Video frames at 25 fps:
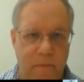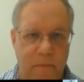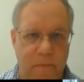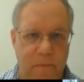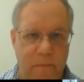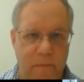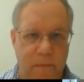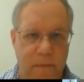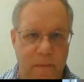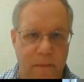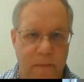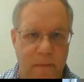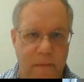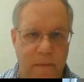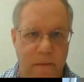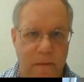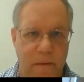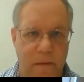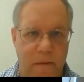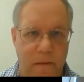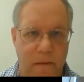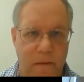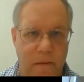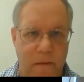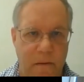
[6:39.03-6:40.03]

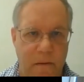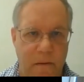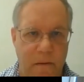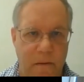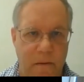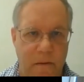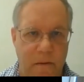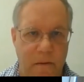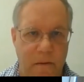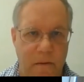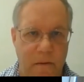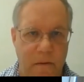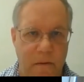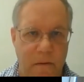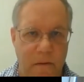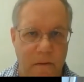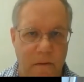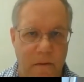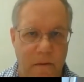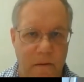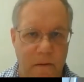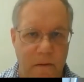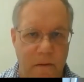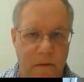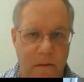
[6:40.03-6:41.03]

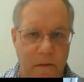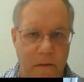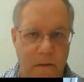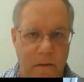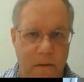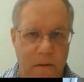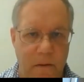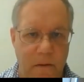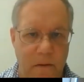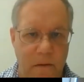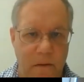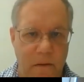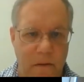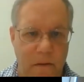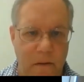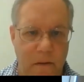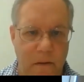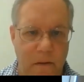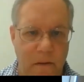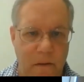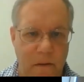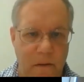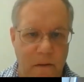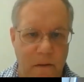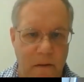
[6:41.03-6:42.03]

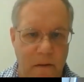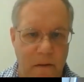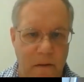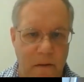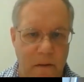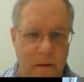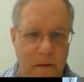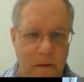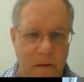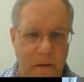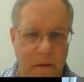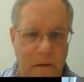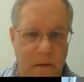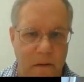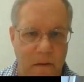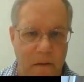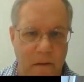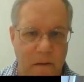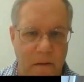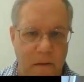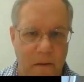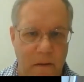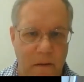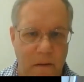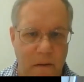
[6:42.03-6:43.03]

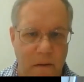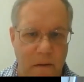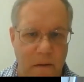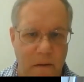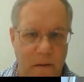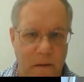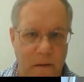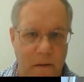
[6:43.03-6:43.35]
This person isn't speaking.